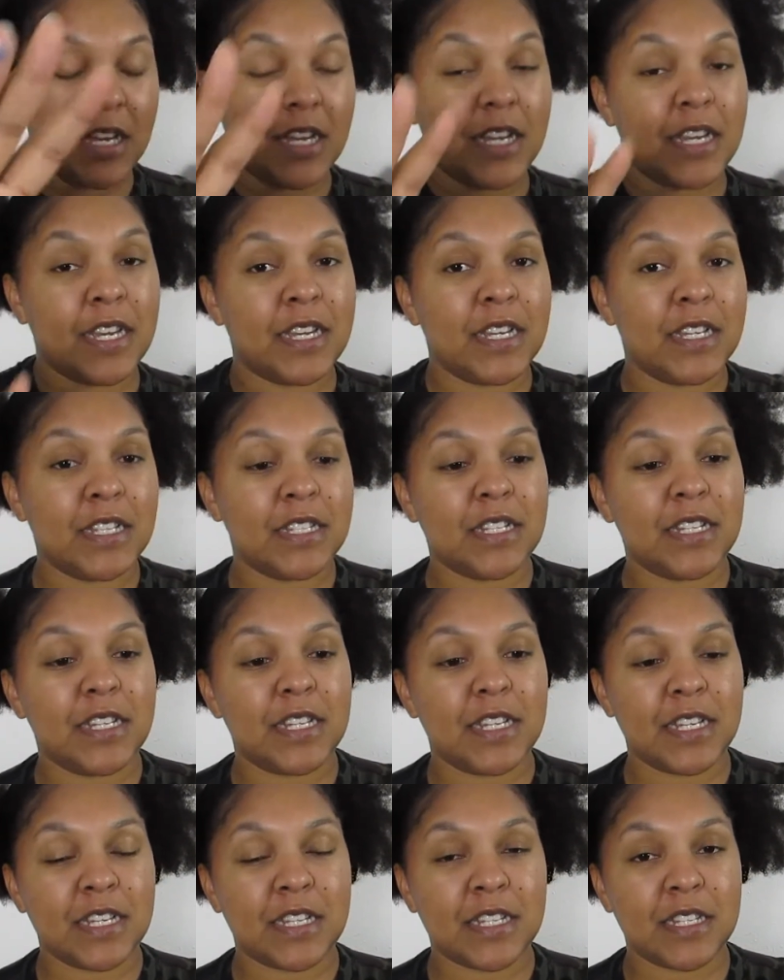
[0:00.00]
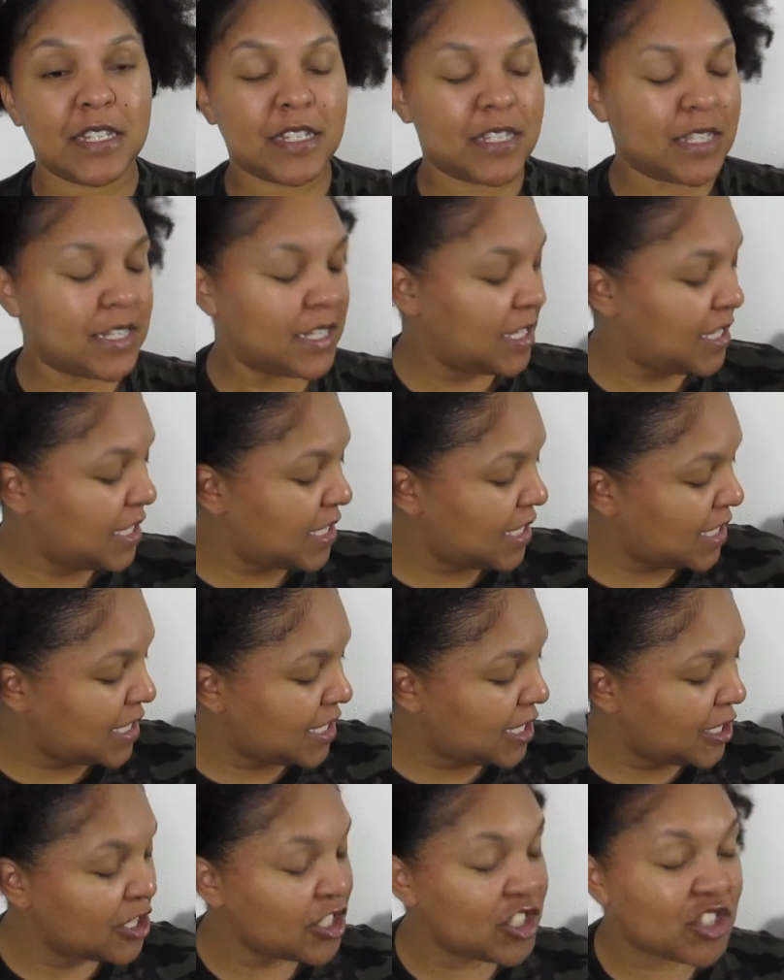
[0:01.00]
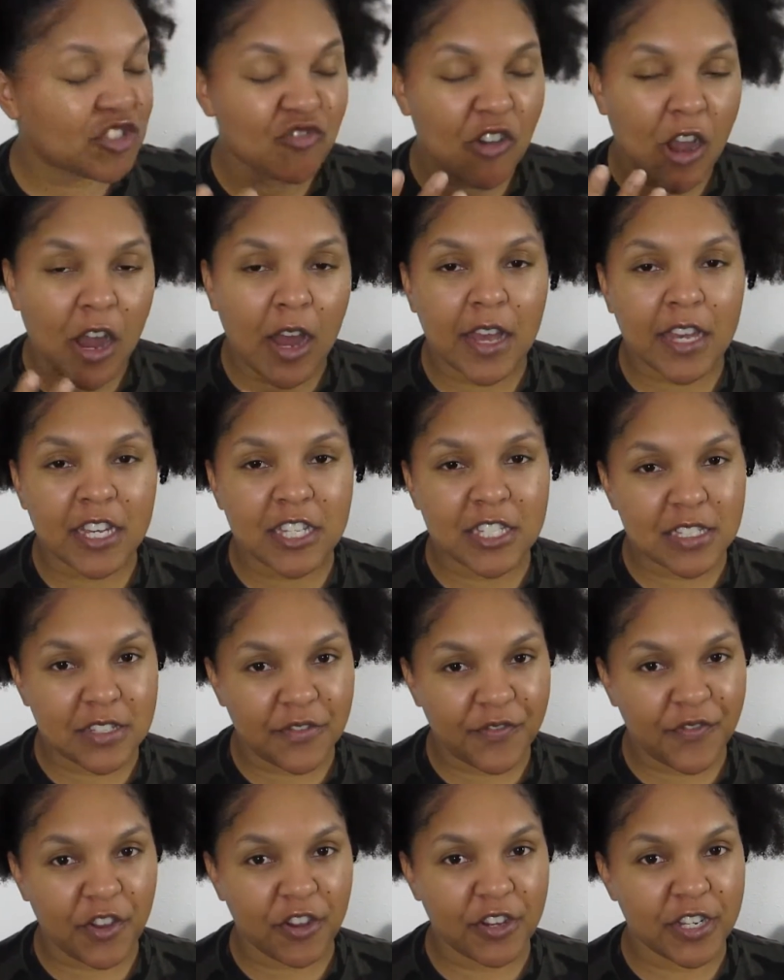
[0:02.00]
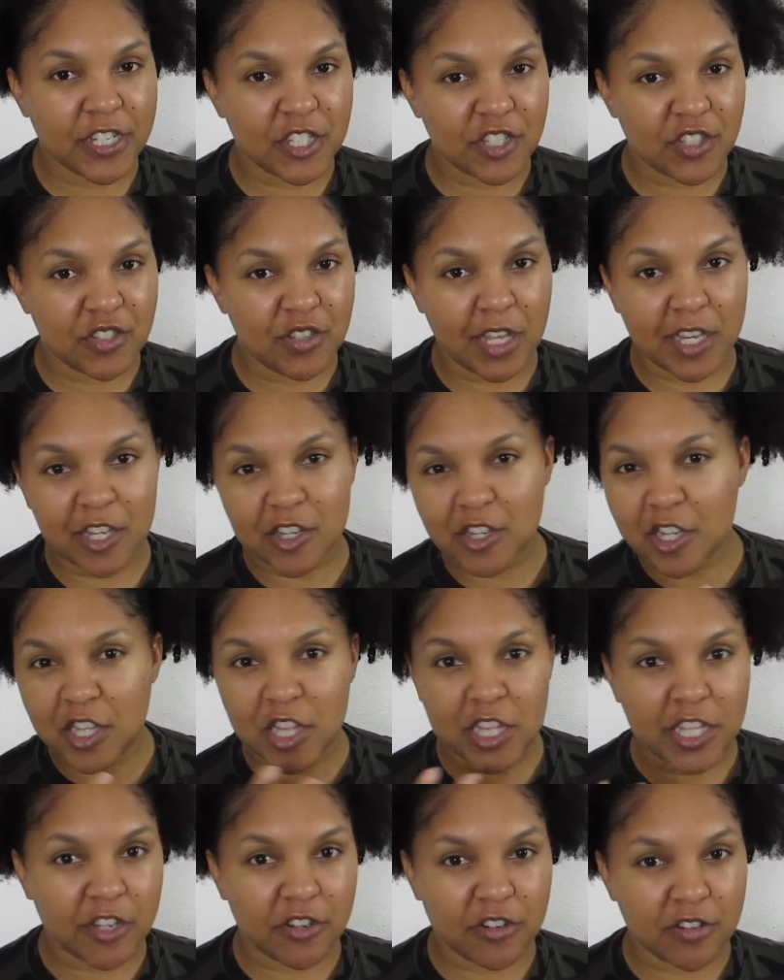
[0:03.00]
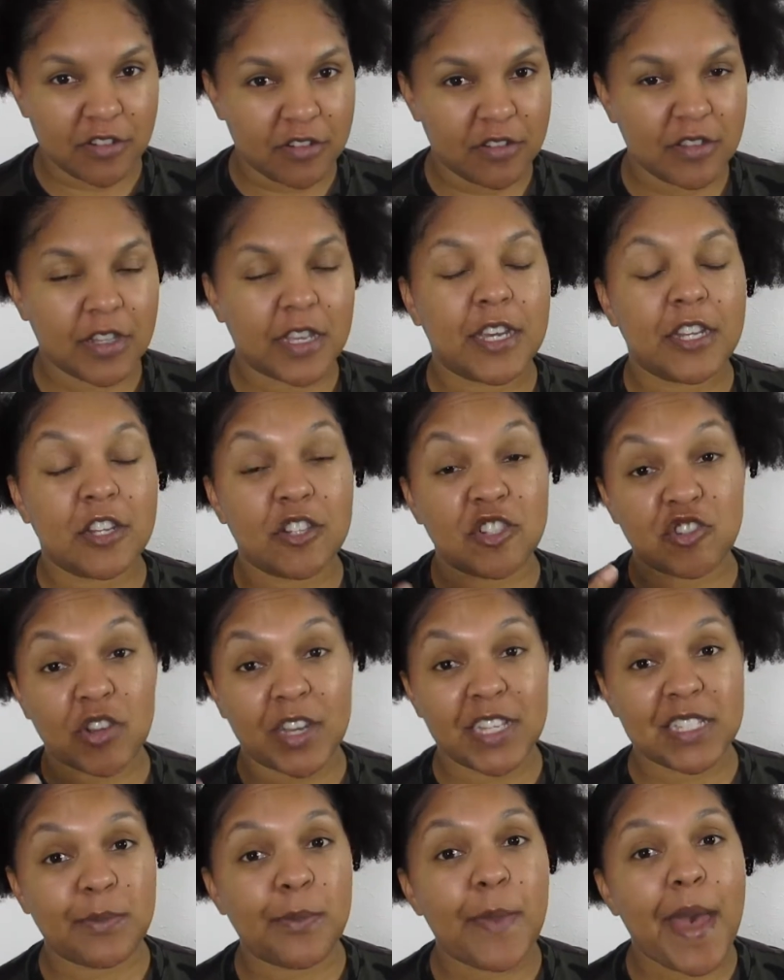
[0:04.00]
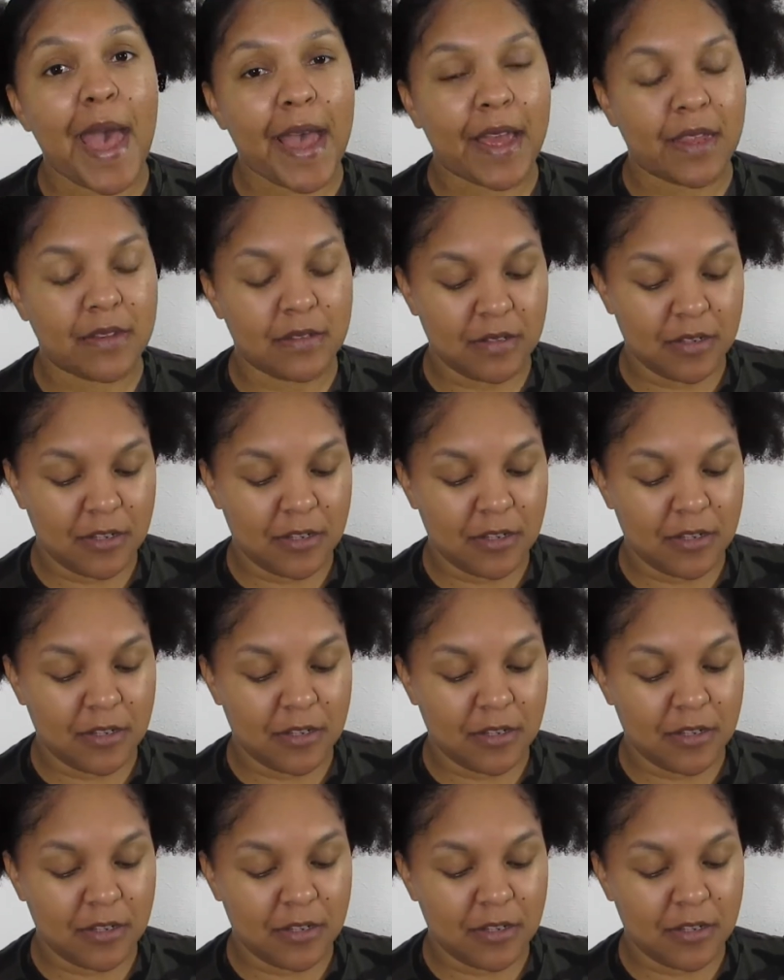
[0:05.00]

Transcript: And it dries very like clear, and it dries matte.